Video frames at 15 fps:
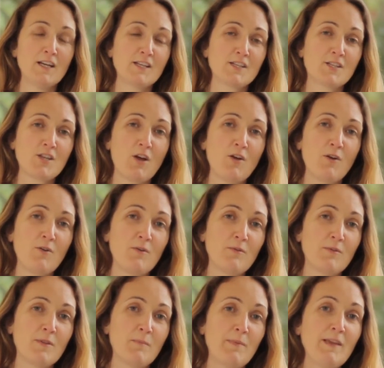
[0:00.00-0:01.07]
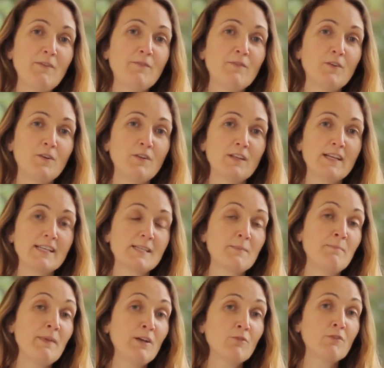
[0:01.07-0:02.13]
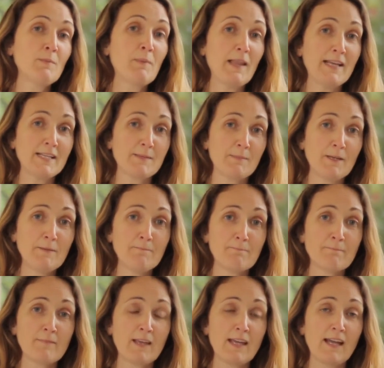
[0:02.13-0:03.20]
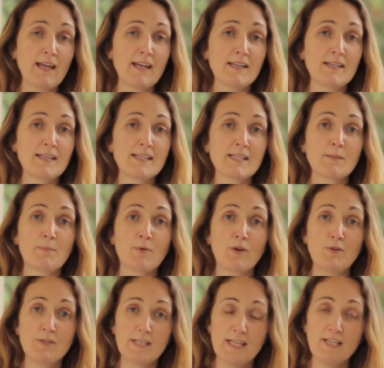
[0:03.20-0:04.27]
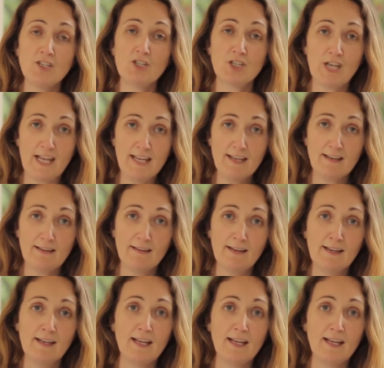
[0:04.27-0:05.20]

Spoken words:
So the Be Full is a meal replacement, and it's a protein shake.